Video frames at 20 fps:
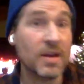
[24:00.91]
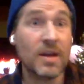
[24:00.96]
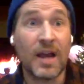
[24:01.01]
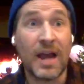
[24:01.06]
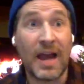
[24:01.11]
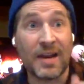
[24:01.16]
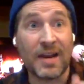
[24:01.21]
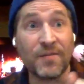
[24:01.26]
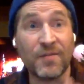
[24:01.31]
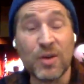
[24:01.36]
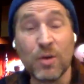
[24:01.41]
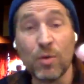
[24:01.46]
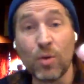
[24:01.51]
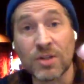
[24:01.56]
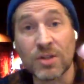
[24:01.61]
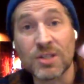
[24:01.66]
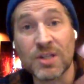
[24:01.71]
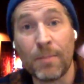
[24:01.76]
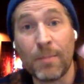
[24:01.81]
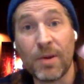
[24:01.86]
And if you are
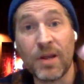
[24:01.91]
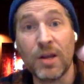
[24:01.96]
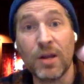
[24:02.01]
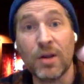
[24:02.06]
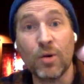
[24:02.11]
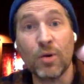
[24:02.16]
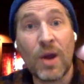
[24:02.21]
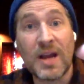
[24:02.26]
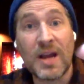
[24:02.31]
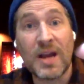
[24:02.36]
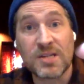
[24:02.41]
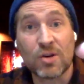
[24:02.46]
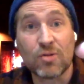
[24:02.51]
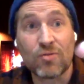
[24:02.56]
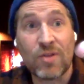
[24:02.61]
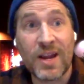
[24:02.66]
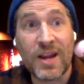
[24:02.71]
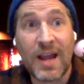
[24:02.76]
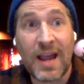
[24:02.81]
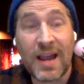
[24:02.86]
somebody who has a
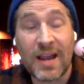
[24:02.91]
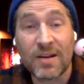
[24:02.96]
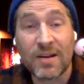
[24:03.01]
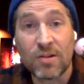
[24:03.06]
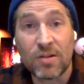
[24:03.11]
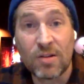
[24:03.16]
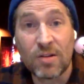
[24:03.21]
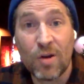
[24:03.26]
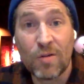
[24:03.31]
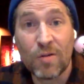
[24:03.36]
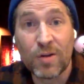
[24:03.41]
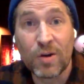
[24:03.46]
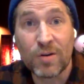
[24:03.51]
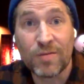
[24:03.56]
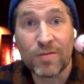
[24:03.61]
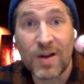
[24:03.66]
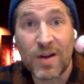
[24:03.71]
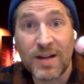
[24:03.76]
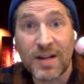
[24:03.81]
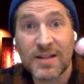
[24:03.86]
great handle over your
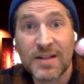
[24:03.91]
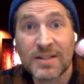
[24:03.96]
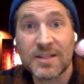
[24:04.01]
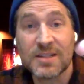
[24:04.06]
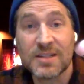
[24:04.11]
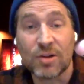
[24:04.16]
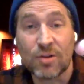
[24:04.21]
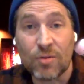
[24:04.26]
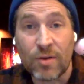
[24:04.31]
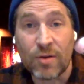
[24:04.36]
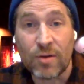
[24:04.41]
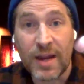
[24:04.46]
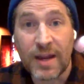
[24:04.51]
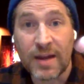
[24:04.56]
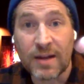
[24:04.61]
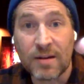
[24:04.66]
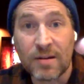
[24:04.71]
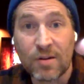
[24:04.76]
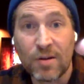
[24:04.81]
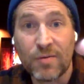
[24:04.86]
finances and great
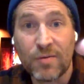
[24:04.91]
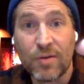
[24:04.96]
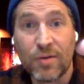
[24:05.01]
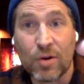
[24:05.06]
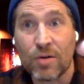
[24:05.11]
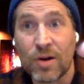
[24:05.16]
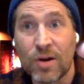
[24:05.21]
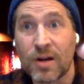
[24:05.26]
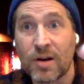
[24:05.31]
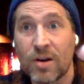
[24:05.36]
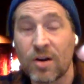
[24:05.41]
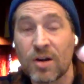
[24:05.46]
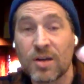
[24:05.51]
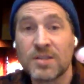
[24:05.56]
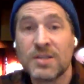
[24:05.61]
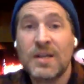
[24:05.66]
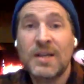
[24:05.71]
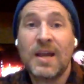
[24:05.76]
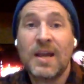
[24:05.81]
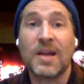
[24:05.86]
handle over your credit cards,
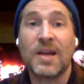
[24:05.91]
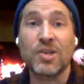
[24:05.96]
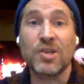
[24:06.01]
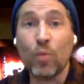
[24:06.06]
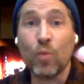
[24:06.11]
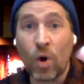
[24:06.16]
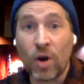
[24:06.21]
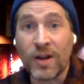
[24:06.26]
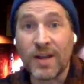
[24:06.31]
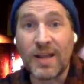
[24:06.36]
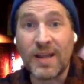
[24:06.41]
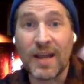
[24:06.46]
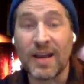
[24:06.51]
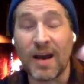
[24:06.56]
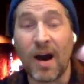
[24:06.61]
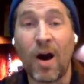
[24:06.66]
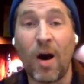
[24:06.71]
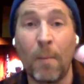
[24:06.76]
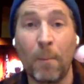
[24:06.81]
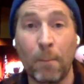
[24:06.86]
and you want to get
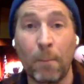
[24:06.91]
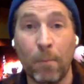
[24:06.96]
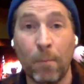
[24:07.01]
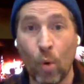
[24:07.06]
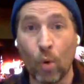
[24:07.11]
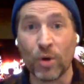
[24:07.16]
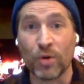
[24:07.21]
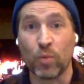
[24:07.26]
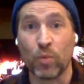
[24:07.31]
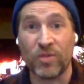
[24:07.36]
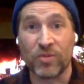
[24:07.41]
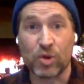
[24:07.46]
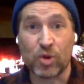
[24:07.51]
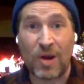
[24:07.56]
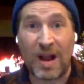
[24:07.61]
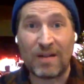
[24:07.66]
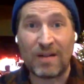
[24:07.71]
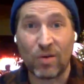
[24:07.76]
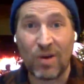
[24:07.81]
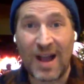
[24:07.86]
on board with
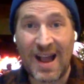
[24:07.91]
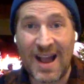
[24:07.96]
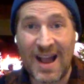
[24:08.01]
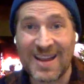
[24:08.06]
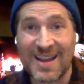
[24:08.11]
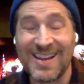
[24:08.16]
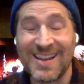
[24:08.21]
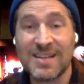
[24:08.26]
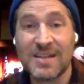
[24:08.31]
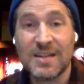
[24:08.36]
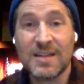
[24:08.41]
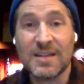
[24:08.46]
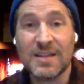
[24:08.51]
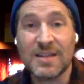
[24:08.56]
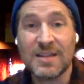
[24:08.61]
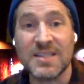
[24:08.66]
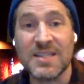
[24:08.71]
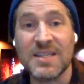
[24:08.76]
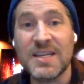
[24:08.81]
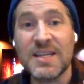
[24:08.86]
travel hacking,
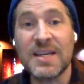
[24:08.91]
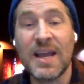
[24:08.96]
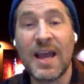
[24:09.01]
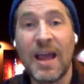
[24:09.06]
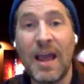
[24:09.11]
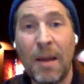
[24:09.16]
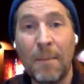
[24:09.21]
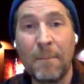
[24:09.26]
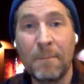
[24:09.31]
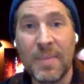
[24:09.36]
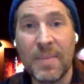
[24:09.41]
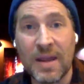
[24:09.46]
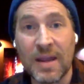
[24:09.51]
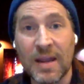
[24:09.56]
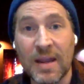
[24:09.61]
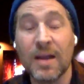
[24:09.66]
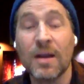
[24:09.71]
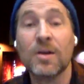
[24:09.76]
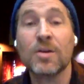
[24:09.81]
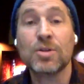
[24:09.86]
DM me
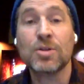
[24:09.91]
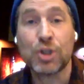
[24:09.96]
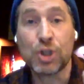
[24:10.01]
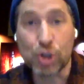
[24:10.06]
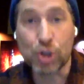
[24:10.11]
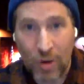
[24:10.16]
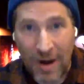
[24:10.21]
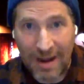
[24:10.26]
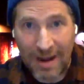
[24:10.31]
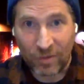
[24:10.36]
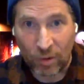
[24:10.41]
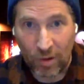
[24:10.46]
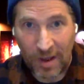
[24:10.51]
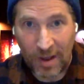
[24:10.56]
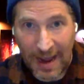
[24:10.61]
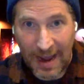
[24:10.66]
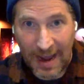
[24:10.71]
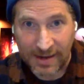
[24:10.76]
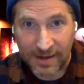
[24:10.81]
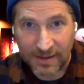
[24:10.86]
travel
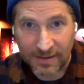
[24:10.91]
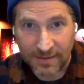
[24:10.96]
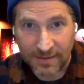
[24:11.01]
hacking.